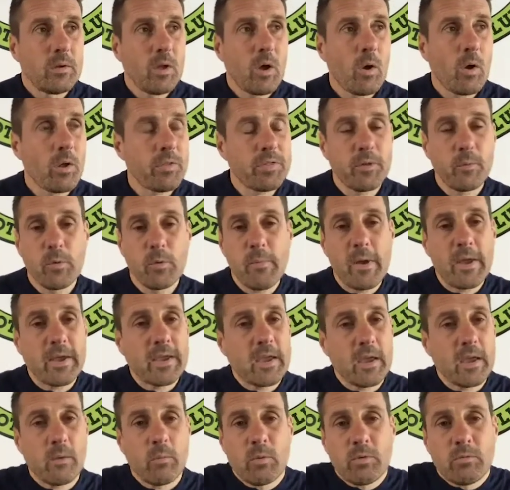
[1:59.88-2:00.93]
think we make
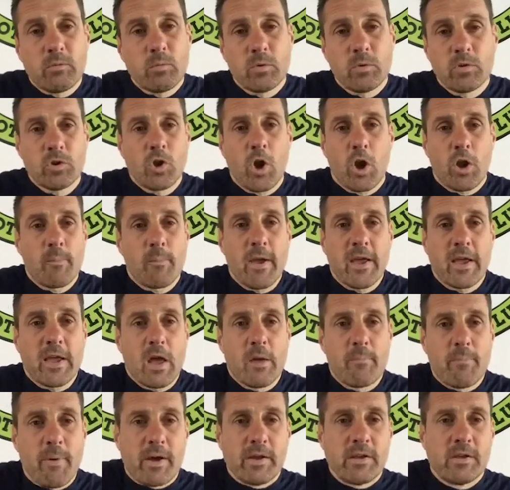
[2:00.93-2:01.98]
it. You got to make it
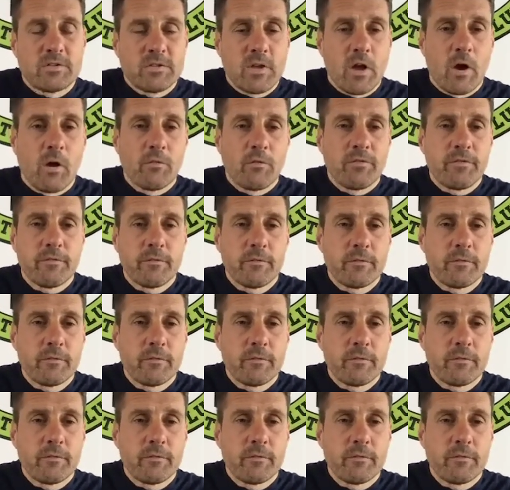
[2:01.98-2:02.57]
about yourself.